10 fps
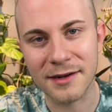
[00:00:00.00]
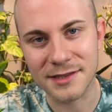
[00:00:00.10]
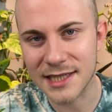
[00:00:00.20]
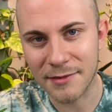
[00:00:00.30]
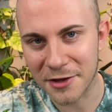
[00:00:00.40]

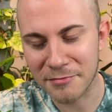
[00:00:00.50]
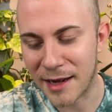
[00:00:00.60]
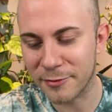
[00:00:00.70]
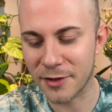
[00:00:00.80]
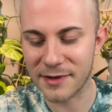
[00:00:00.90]
some other
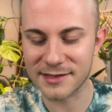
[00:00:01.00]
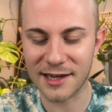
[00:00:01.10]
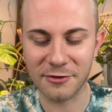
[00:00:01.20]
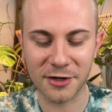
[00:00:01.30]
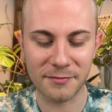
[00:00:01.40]
peperomias I
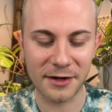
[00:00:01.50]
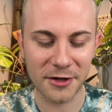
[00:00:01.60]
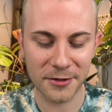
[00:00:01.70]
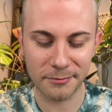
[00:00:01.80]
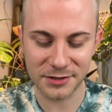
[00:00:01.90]
grow in my
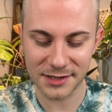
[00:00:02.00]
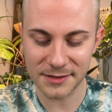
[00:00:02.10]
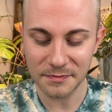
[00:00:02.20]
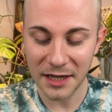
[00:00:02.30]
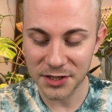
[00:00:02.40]
home, which is,
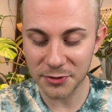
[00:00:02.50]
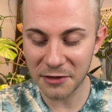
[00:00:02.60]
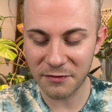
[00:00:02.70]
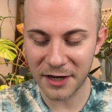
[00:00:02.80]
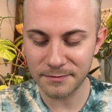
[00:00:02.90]
it's really
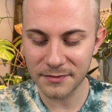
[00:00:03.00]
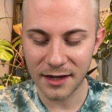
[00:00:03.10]
fun.